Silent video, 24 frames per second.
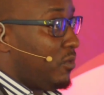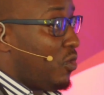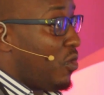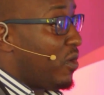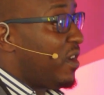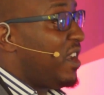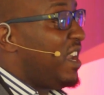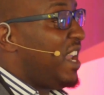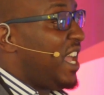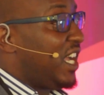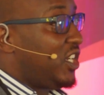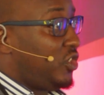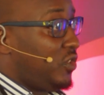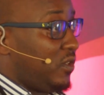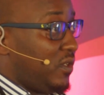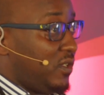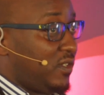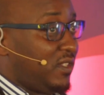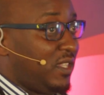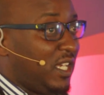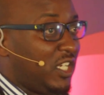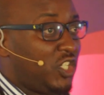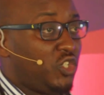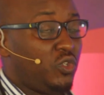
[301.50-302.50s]
connections
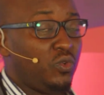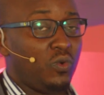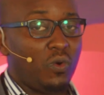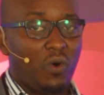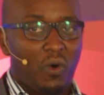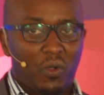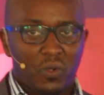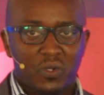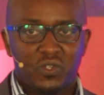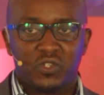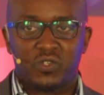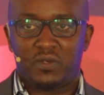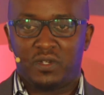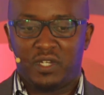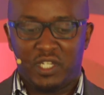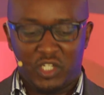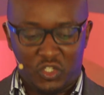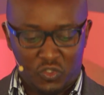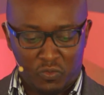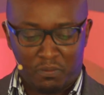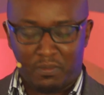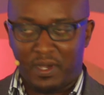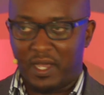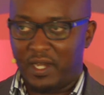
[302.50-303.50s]
that you also need
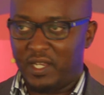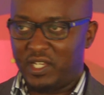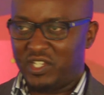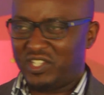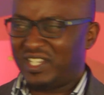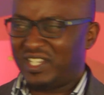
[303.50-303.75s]
to manage.